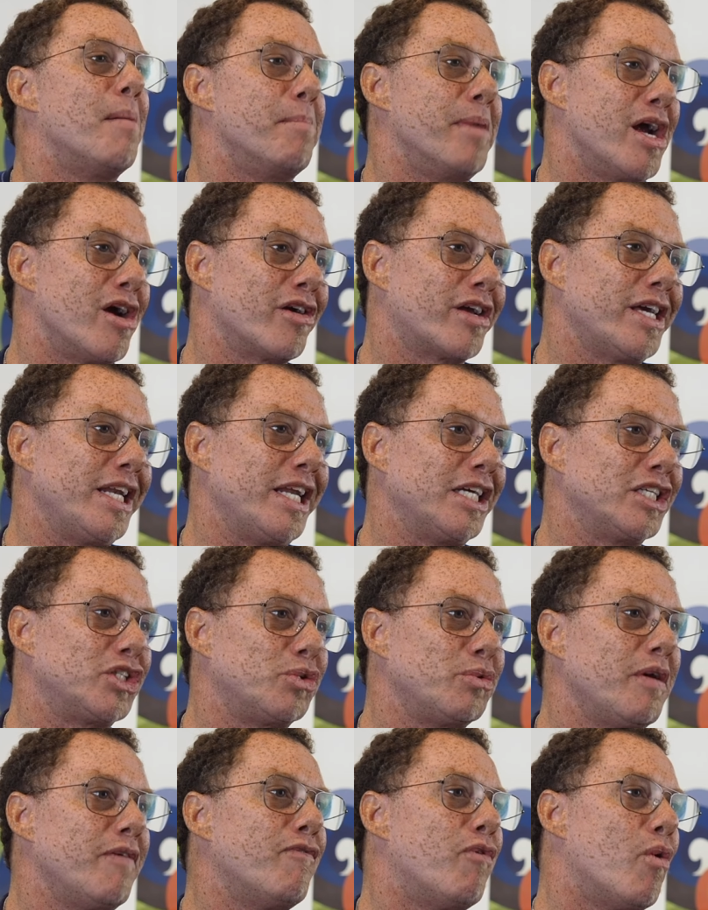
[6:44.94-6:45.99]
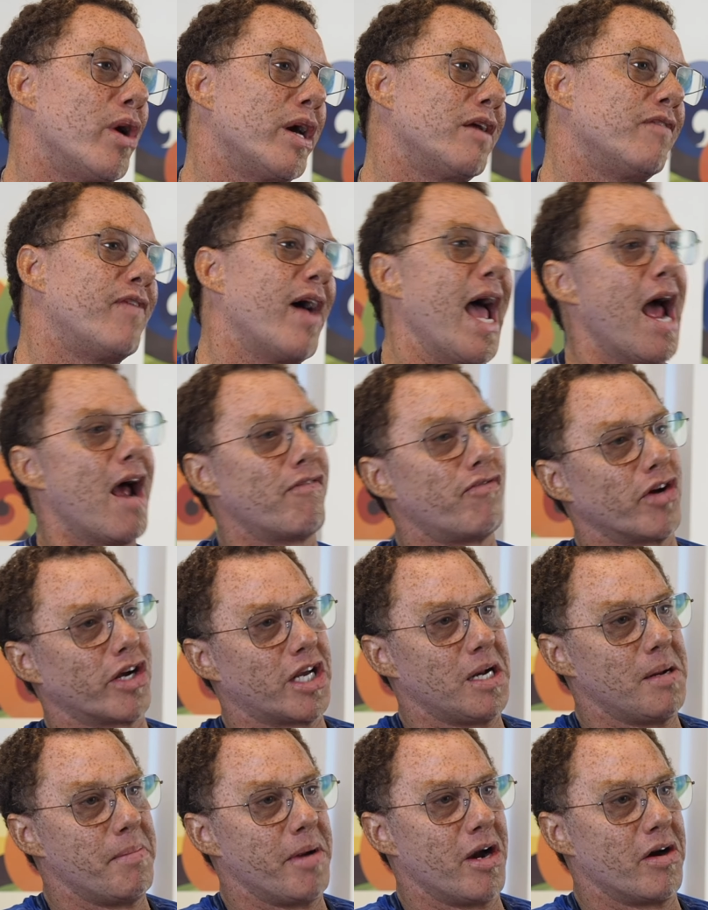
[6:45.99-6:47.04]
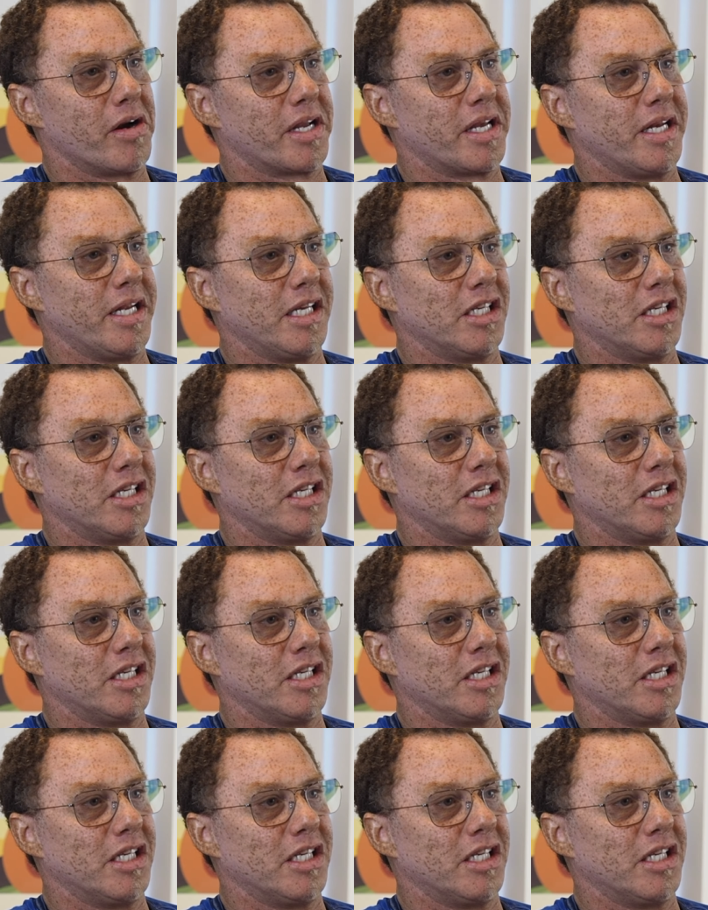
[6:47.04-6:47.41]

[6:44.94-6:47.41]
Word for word: American history void of African American